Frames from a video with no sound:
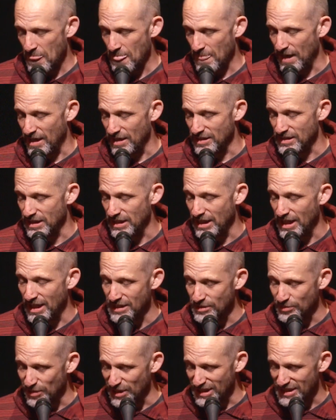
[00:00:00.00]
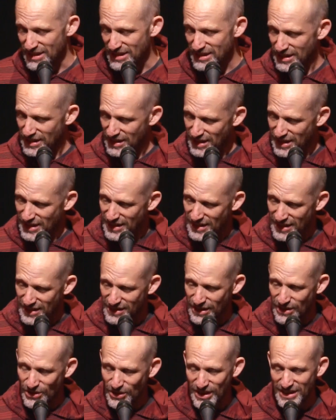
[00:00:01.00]
and she hands me this
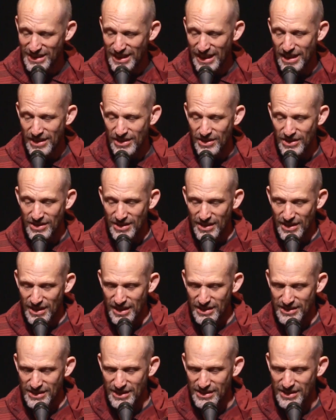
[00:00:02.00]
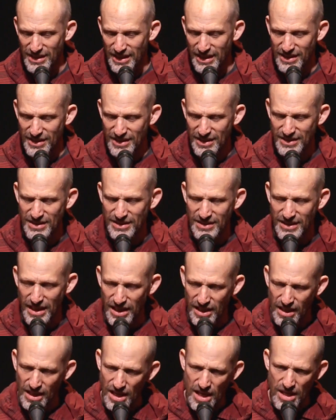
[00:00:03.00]
little container, and she's like,
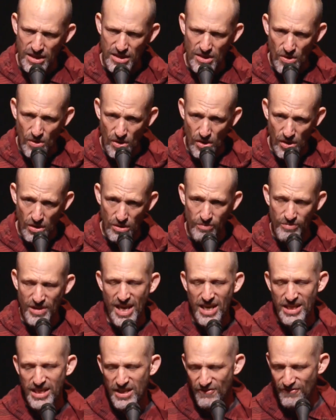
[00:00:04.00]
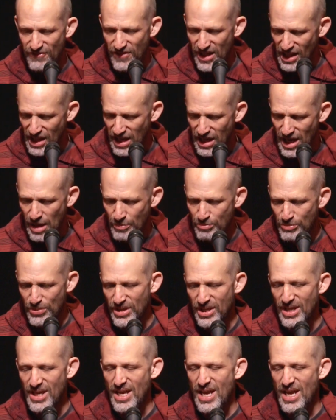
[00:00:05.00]
go home, you fill it up,